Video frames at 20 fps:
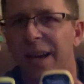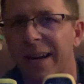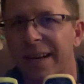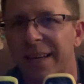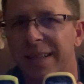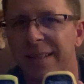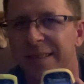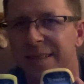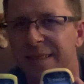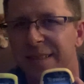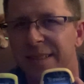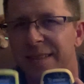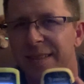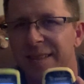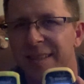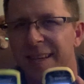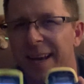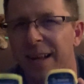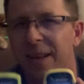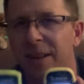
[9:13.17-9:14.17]
I can
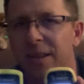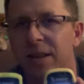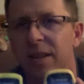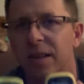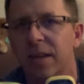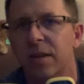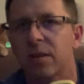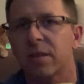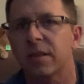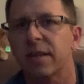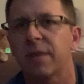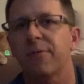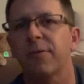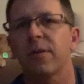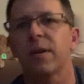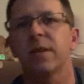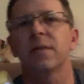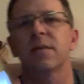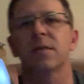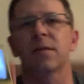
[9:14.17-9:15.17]
tell a little
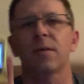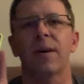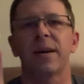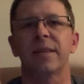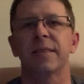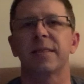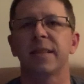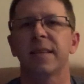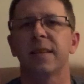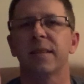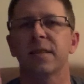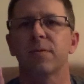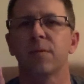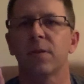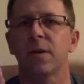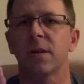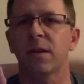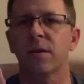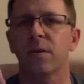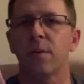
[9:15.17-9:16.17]
difference, so I see this
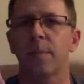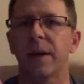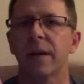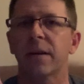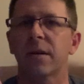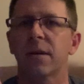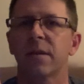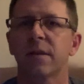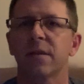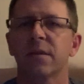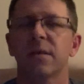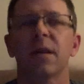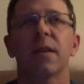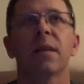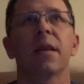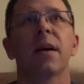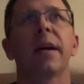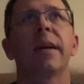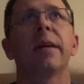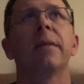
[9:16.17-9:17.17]
one a little better in the
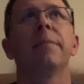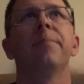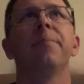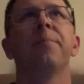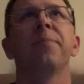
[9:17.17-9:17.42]
sunlight.